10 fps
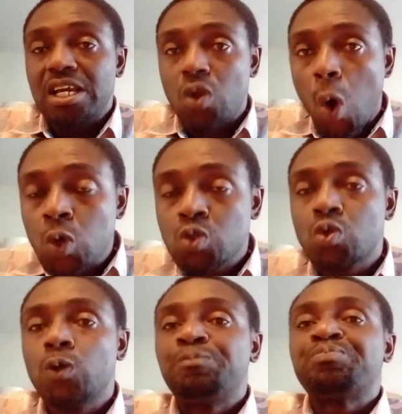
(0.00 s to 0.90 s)
And
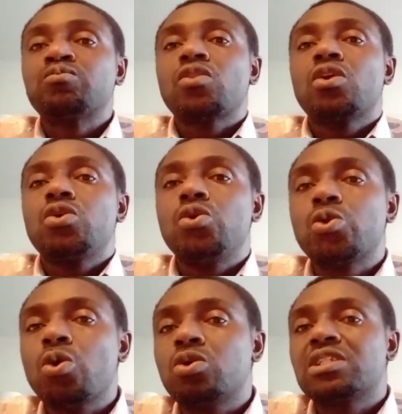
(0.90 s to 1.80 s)
also, you
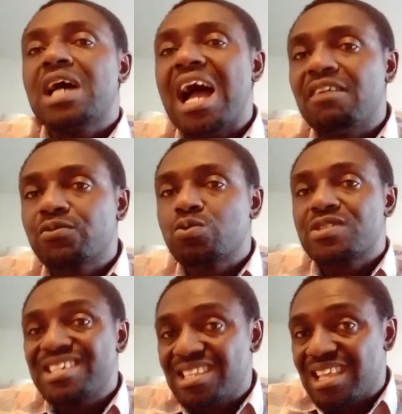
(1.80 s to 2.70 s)
don't have to
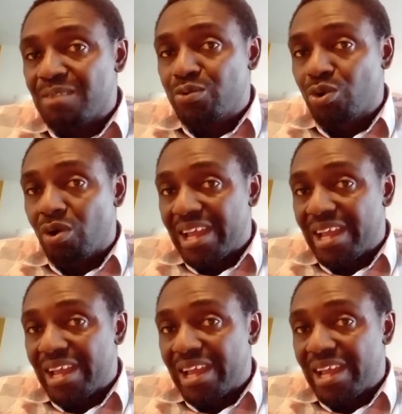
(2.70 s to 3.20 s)
set up your